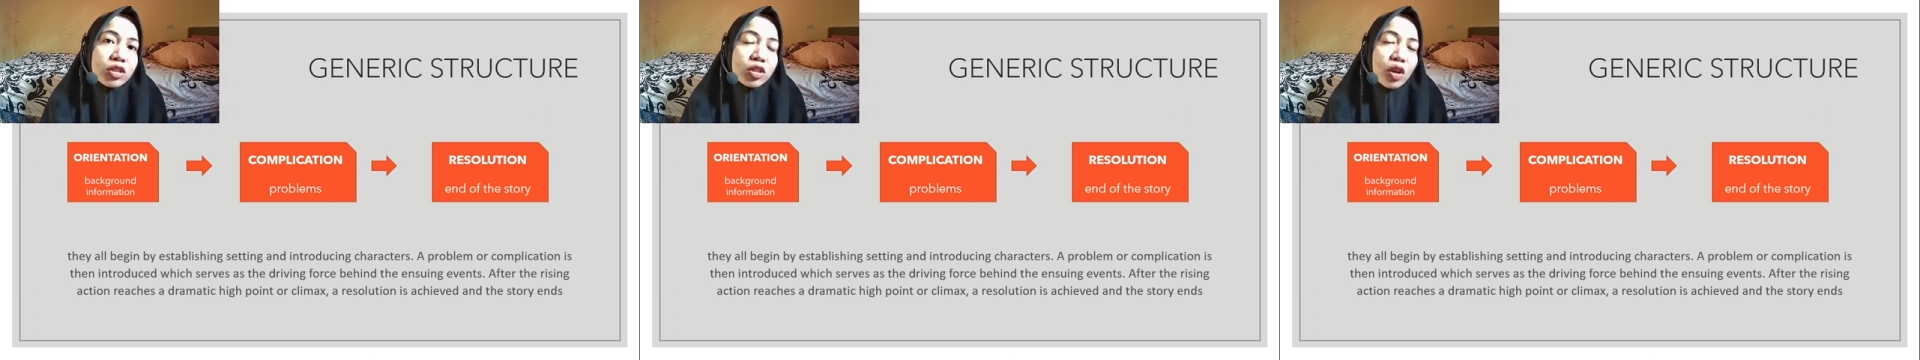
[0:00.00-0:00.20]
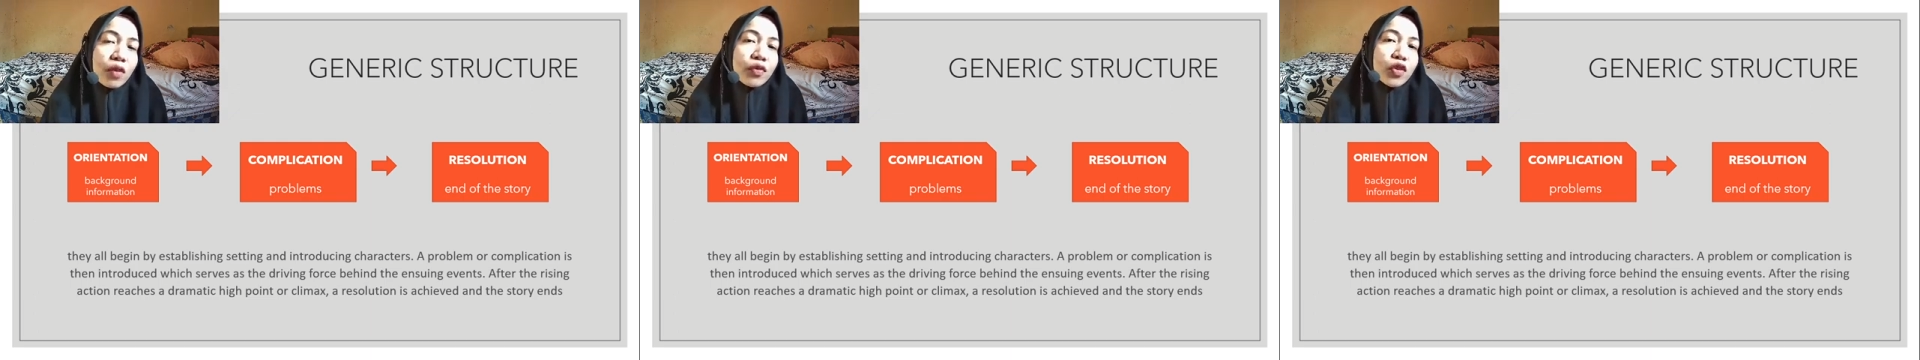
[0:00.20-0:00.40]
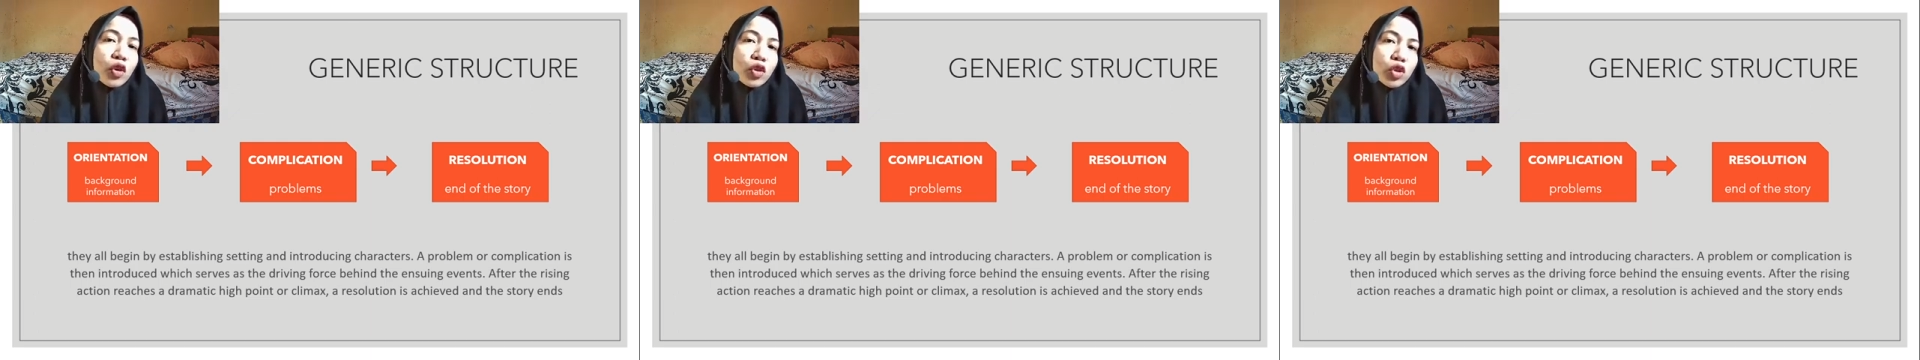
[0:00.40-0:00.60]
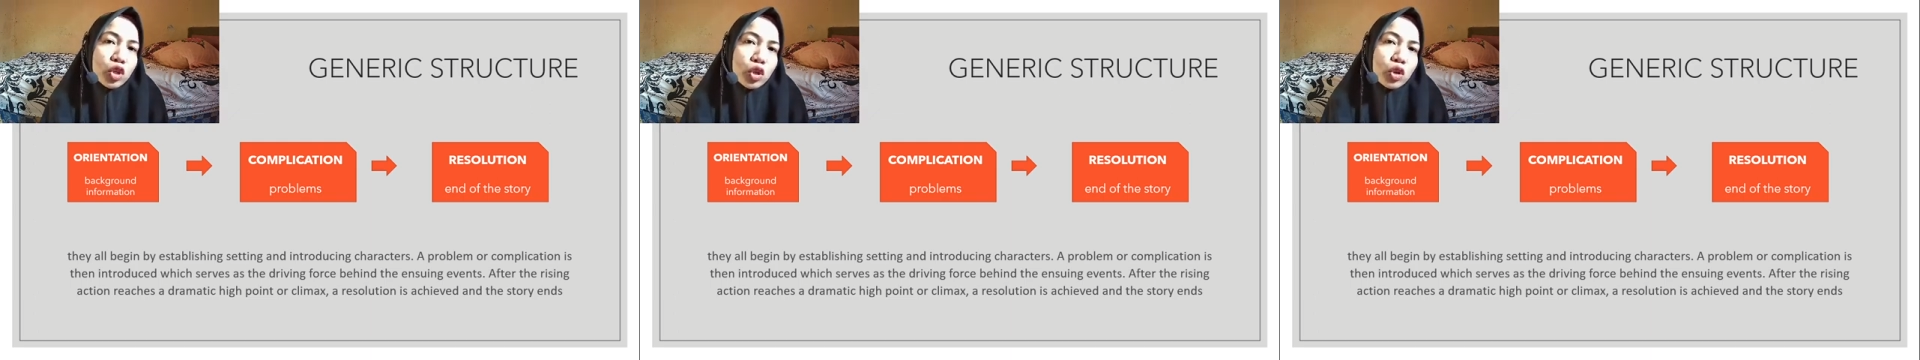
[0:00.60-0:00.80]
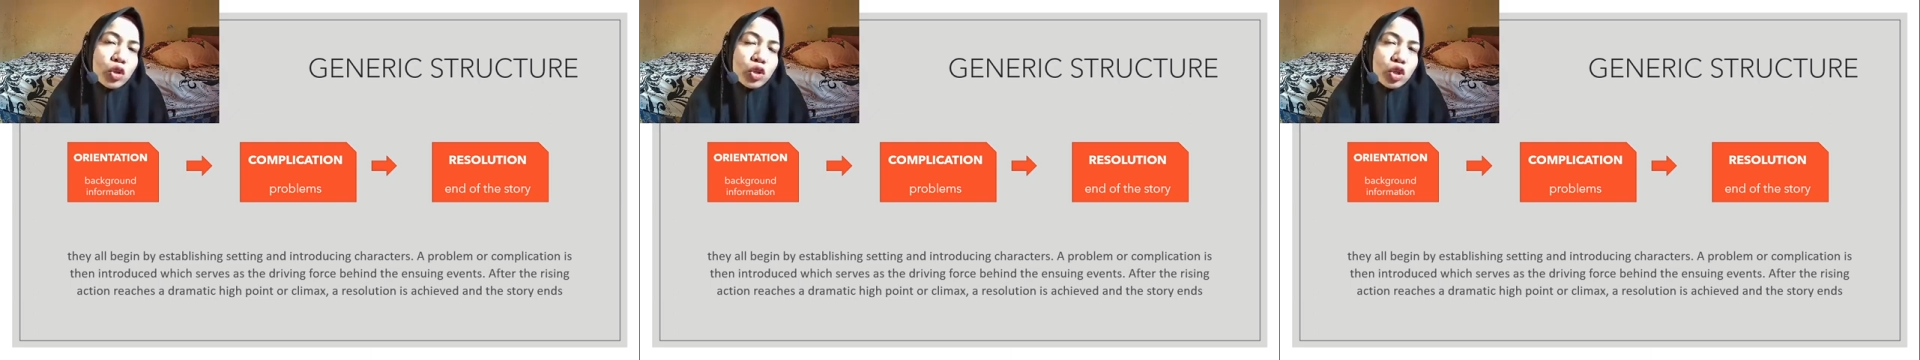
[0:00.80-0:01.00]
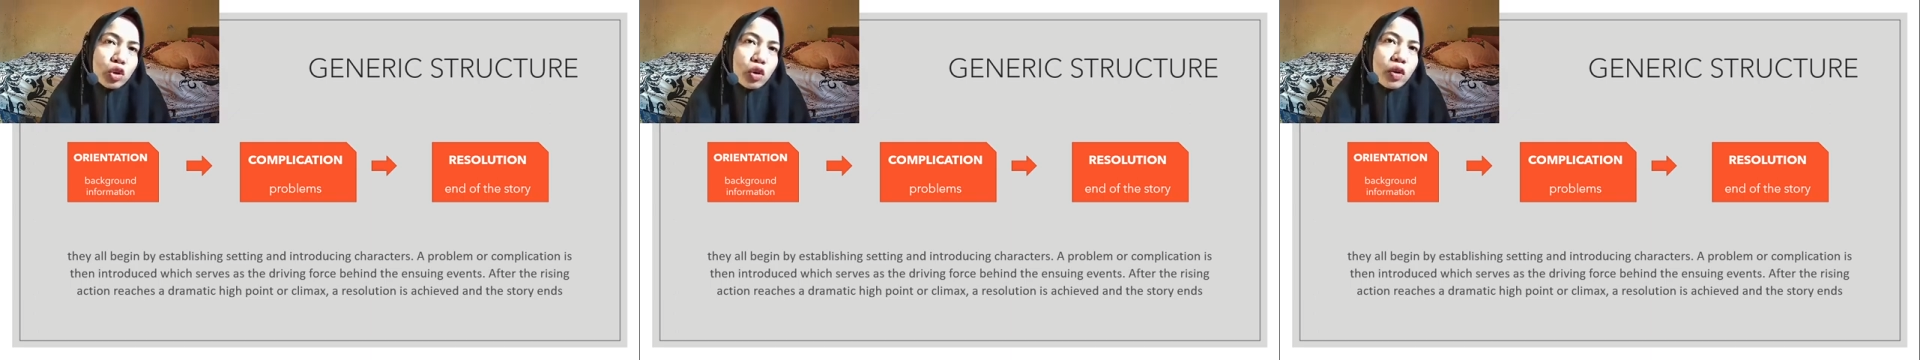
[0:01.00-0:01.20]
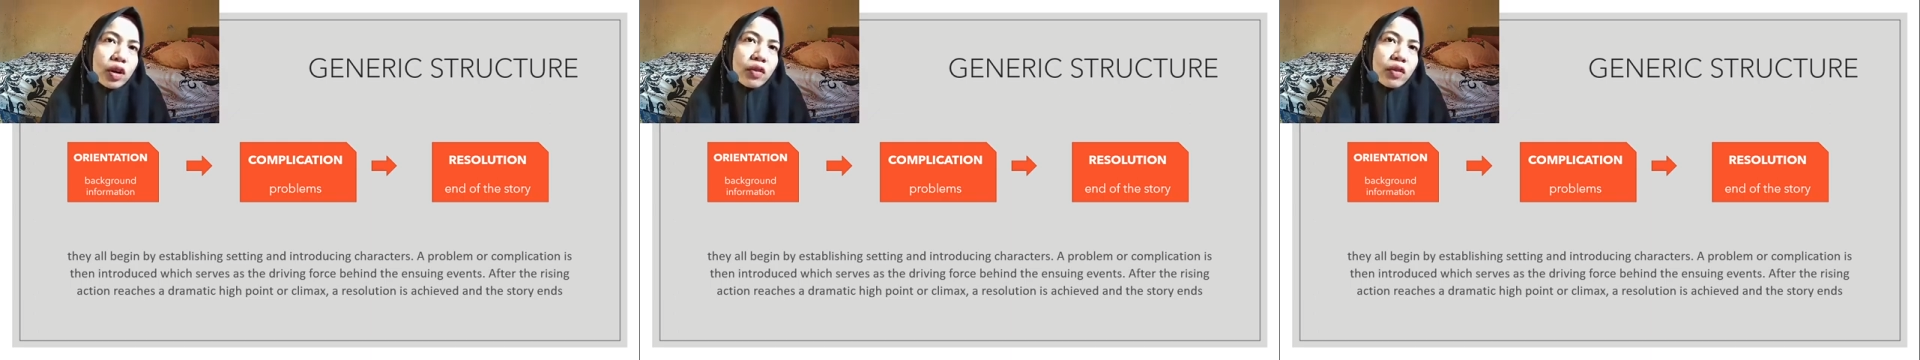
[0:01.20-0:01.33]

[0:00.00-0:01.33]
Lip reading: of your short story.